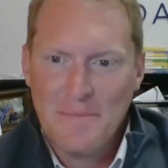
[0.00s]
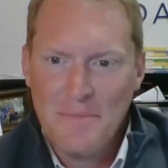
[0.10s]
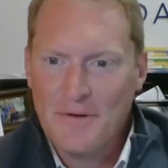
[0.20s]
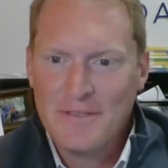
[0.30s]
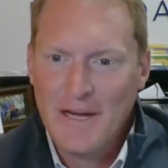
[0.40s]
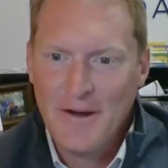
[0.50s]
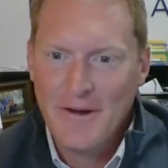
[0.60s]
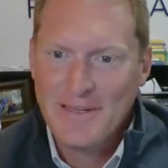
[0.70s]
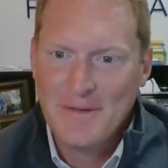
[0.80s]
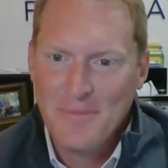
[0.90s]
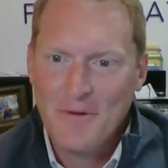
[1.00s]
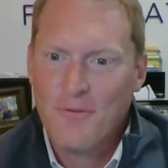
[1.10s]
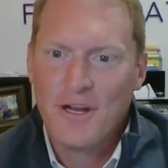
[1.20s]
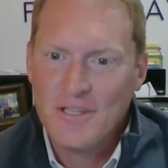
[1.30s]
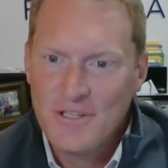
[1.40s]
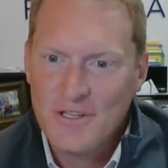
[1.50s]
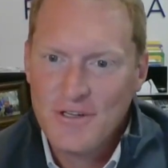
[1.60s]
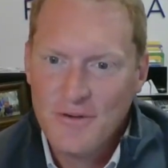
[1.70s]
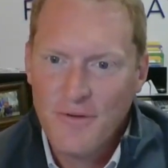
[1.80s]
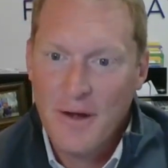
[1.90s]
military to be rich,
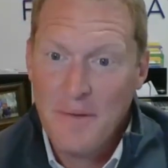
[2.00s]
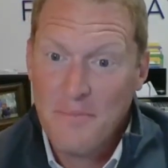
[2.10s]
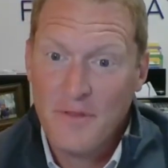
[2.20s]
right?